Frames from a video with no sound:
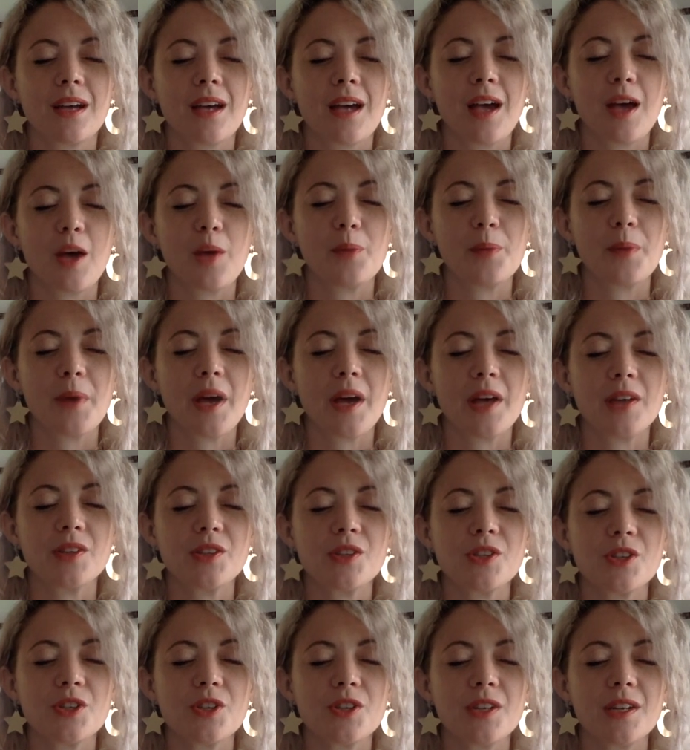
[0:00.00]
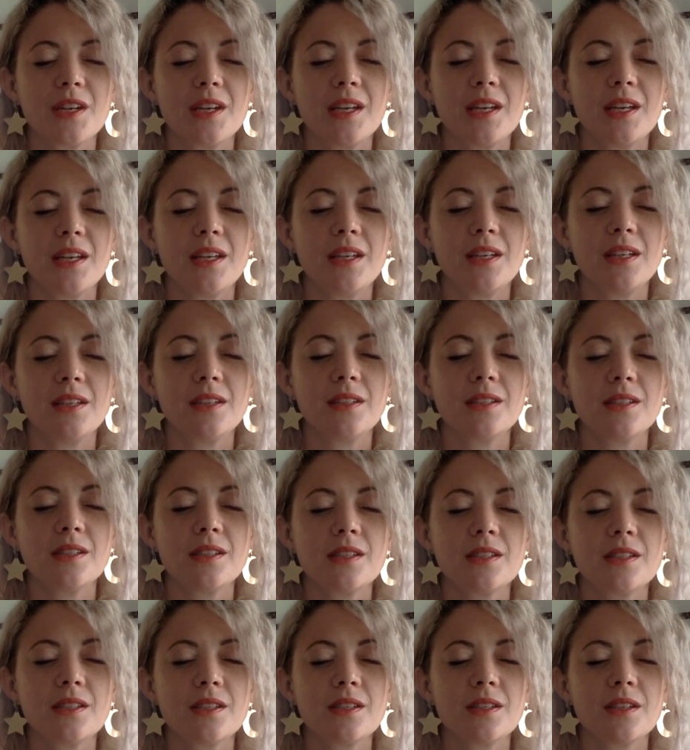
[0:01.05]
up past your
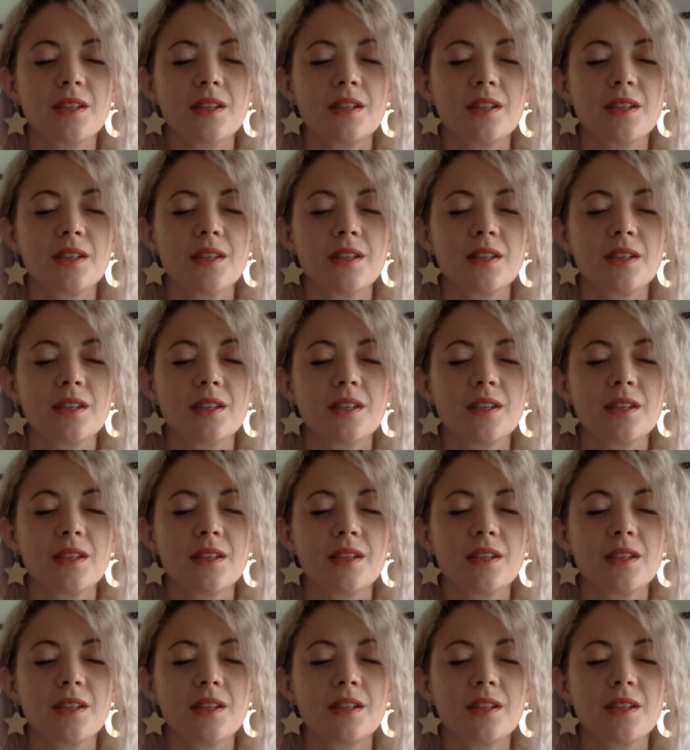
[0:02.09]
knees,